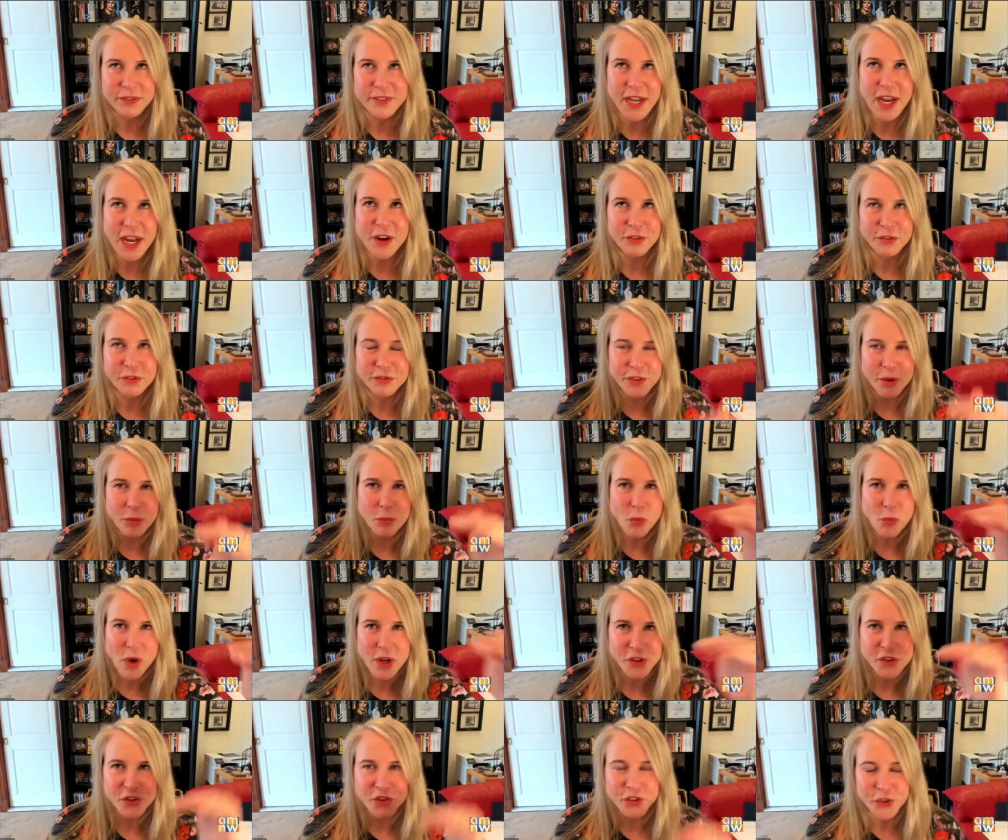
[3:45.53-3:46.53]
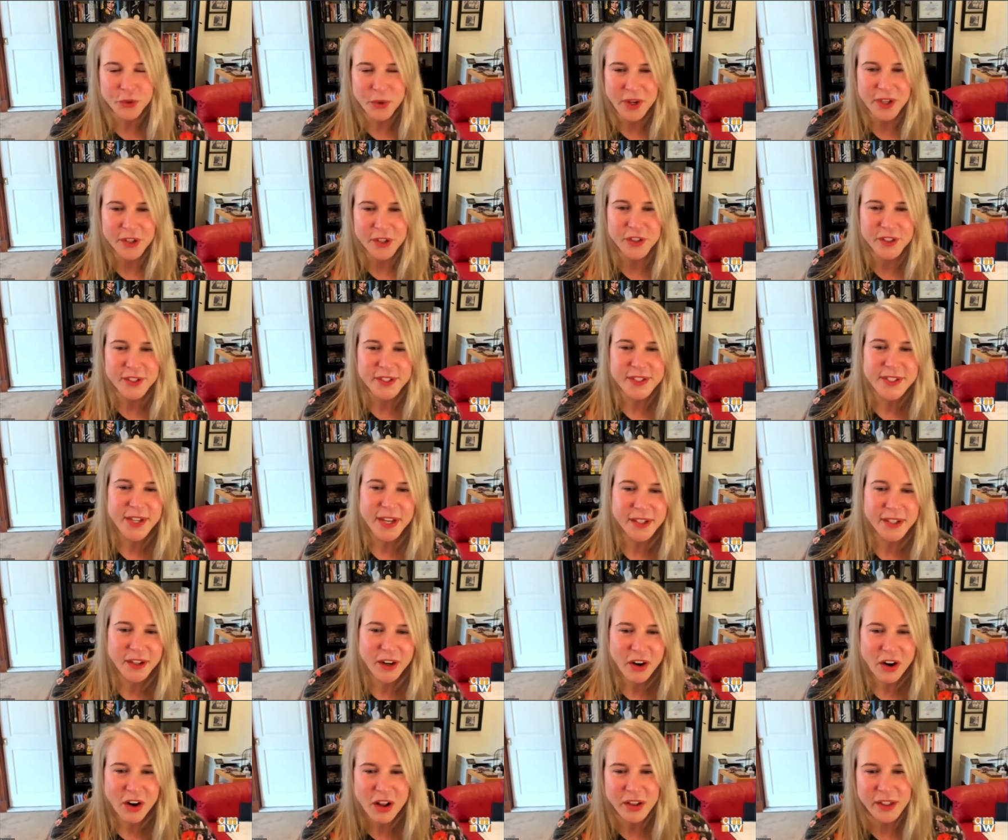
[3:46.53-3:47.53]
down from 1 to 110
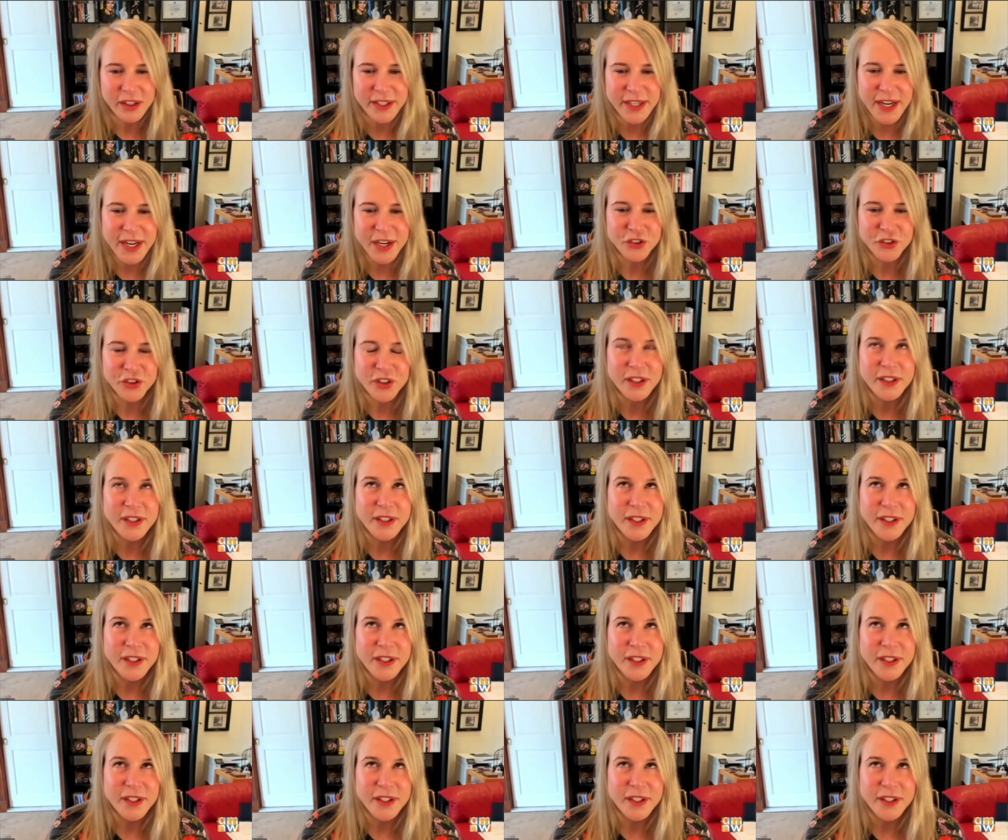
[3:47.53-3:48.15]
are all in asia